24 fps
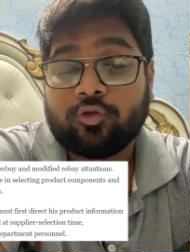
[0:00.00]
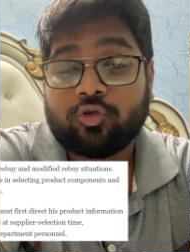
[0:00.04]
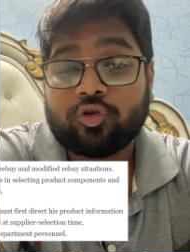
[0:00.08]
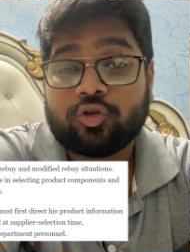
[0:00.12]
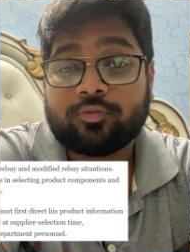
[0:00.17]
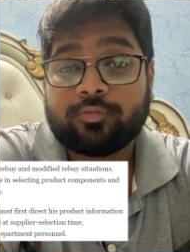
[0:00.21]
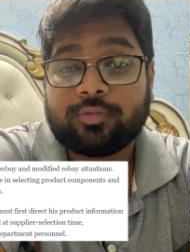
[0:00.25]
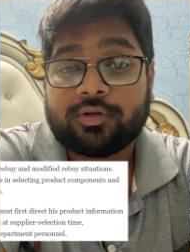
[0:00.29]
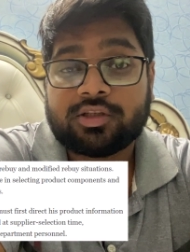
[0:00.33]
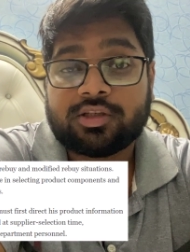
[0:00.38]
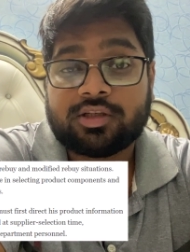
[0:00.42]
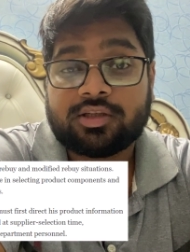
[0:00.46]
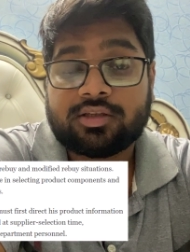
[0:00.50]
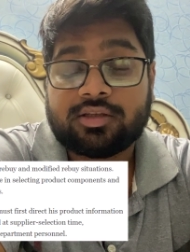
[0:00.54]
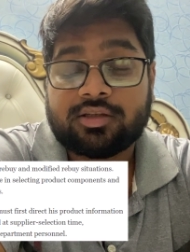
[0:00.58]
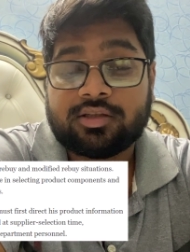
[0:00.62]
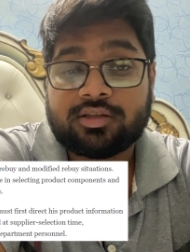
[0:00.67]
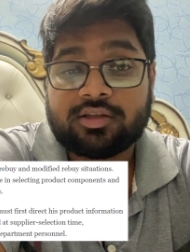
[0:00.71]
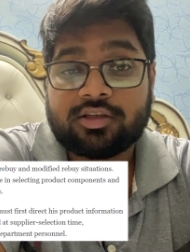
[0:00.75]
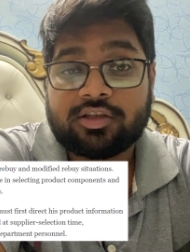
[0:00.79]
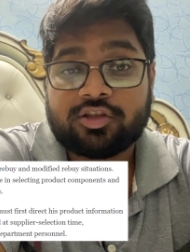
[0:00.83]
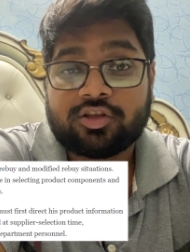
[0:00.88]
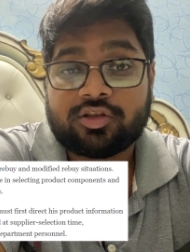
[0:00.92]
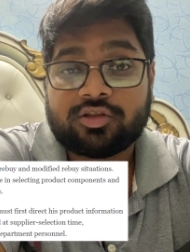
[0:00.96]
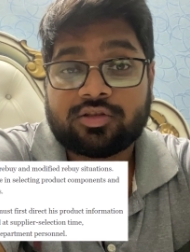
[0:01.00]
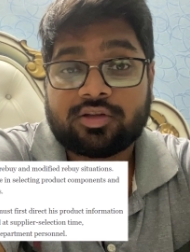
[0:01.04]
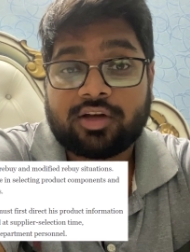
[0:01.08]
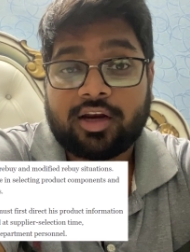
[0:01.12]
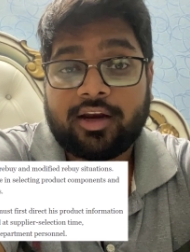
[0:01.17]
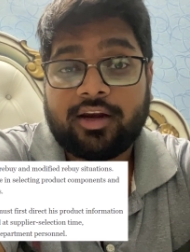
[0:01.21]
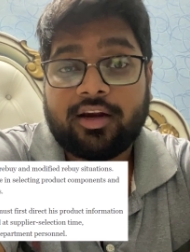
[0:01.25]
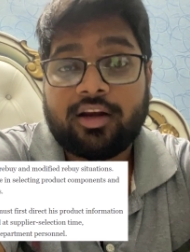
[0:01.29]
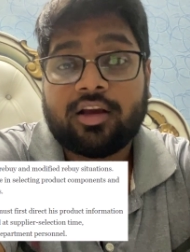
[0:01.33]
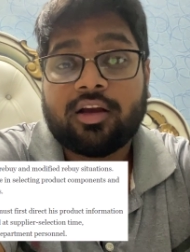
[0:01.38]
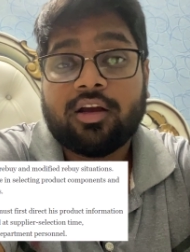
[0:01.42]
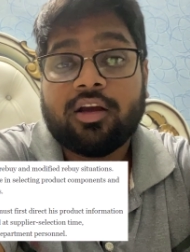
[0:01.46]
those purchase decisions
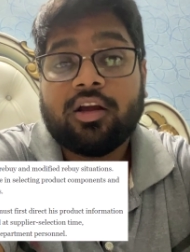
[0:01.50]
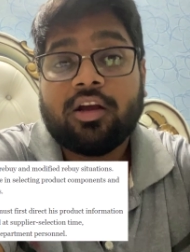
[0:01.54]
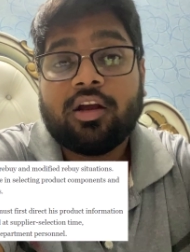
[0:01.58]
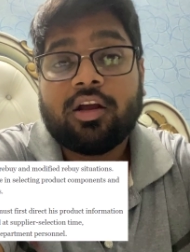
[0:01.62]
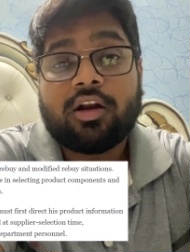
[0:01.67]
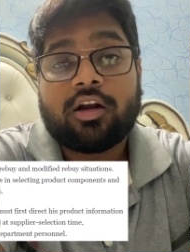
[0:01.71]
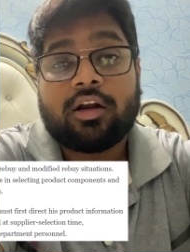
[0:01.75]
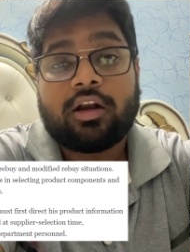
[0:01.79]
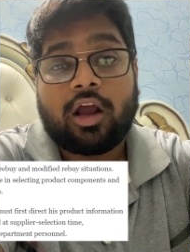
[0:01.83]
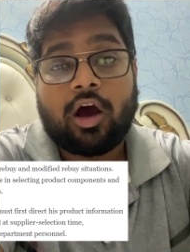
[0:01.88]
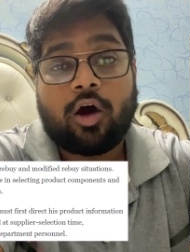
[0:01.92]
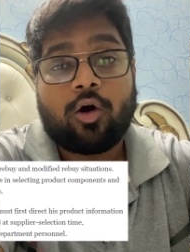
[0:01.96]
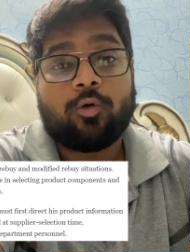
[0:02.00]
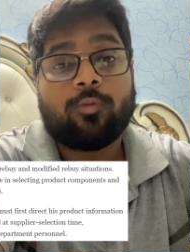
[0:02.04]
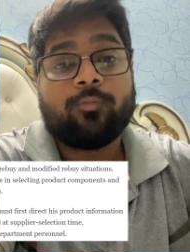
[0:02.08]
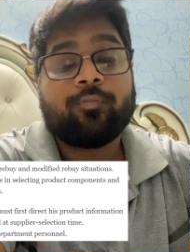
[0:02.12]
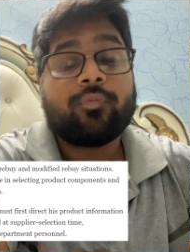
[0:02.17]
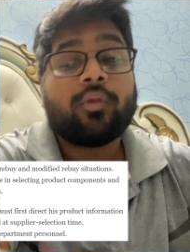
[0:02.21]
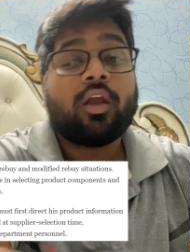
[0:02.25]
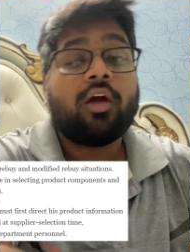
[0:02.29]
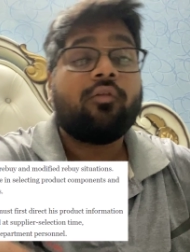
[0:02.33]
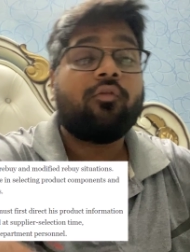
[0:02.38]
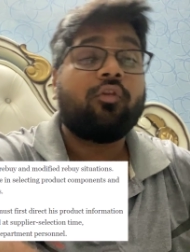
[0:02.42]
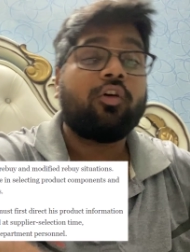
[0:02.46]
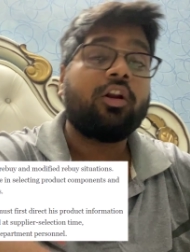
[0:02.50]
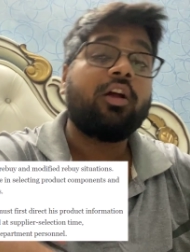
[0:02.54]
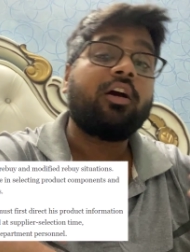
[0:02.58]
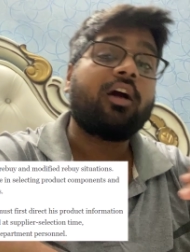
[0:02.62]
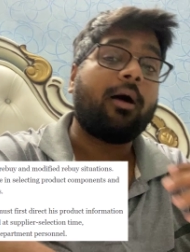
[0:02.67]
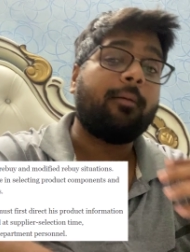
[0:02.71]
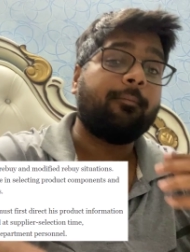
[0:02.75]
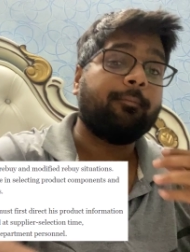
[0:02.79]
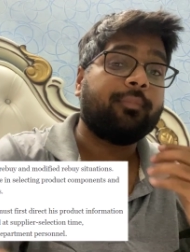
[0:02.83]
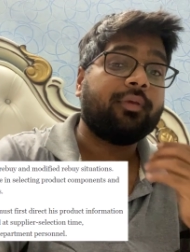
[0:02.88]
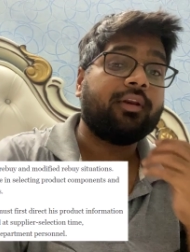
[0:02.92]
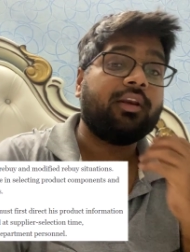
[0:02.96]
right now for a
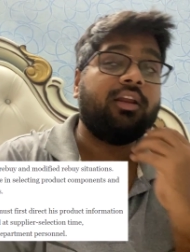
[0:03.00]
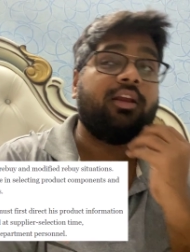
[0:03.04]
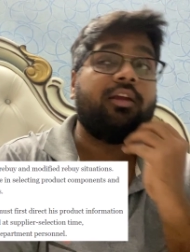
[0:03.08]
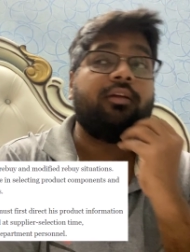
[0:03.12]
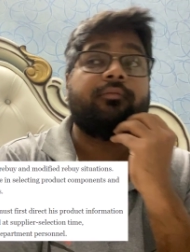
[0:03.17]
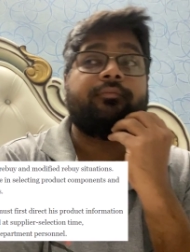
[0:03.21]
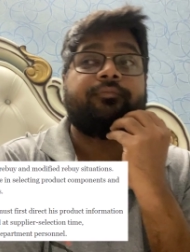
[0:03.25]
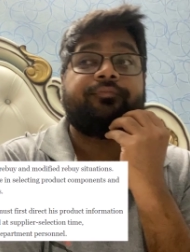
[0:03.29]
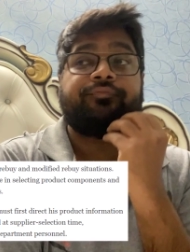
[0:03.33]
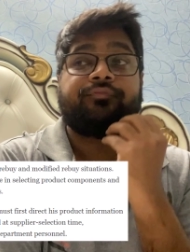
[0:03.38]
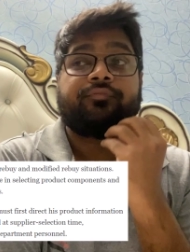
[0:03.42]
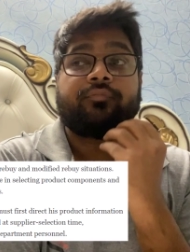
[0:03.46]
company